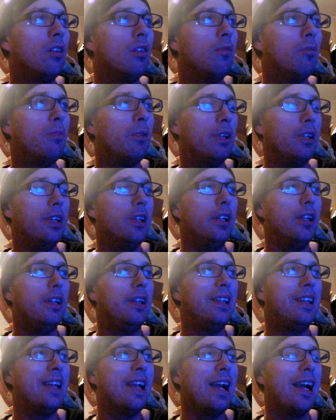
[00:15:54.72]
But then you
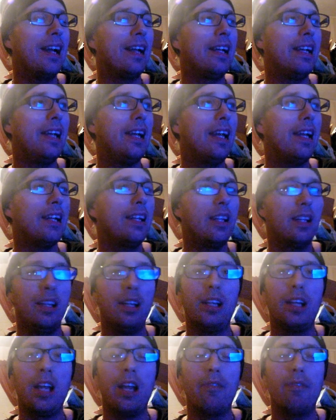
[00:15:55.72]
got kicked and you
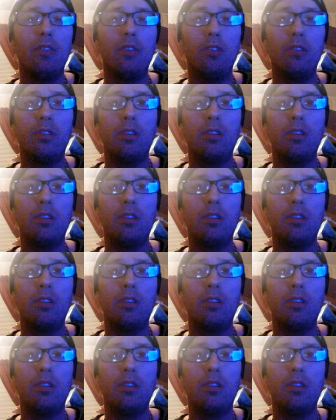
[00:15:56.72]
got pulled.